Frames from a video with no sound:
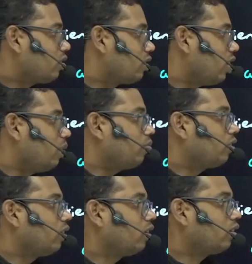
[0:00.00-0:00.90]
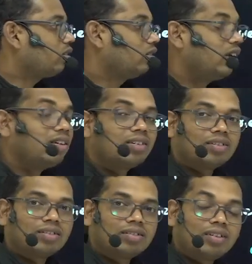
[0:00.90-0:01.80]
same, then
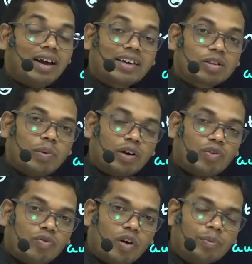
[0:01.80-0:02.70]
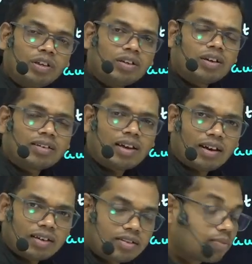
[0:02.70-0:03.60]
the explant will form the
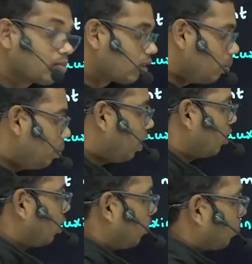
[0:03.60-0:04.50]
callus. But